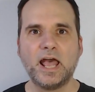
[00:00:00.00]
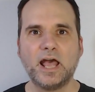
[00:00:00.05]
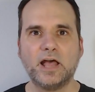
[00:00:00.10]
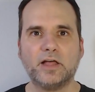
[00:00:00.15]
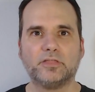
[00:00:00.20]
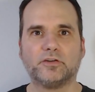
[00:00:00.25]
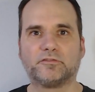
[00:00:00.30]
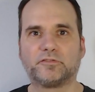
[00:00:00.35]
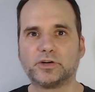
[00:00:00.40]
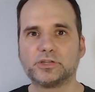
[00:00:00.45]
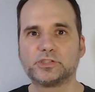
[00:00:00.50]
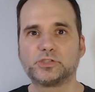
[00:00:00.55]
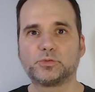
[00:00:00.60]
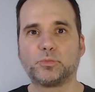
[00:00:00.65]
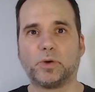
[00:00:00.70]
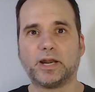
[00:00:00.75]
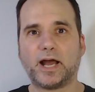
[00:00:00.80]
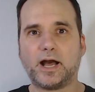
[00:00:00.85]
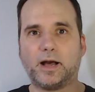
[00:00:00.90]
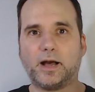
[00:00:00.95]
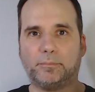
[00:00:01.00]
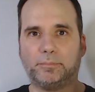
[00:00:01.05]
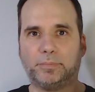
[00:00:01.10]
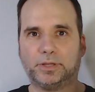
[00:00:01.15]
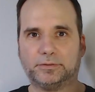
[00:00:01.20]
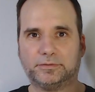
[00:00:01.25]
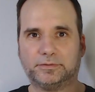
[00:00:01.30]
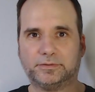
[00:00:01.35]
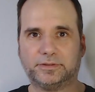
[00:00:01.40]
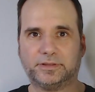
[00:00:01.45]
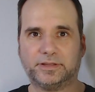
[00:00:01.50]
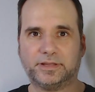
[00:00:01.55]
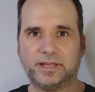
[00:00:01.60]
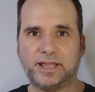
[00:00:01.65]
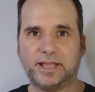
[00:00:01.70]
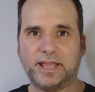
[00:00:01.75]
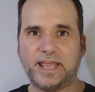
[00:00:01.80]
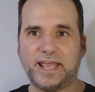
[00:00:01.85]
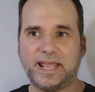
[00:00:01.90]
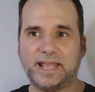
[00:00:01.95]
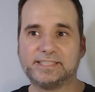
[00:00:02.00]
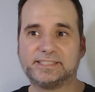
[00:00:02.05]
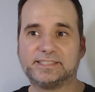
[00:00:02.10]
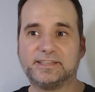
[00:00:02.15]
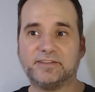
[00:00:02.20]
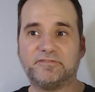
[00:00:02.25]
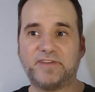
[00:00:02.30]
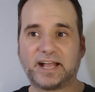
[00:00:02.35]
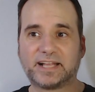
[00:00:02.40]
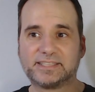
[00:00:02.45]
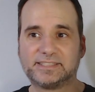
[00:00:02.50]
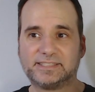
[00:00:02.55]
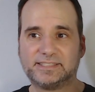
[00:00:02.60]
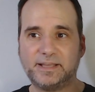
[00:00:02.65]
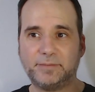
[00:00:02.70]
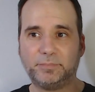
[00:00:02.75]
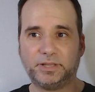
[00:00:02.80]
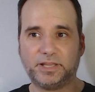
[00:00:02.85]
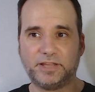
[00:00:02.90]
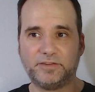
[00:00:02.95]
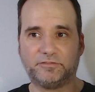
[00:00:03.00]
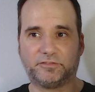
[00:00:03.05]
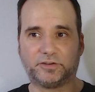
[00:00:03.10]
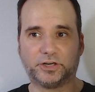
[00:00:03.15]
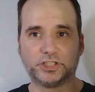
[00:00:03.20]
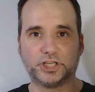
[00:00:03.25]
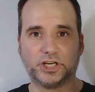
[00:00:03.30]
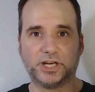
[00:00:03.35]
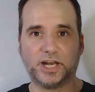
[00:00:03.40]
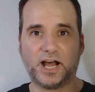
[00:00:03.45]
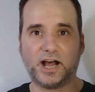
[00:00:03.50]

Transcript: The first one up is the facsimile version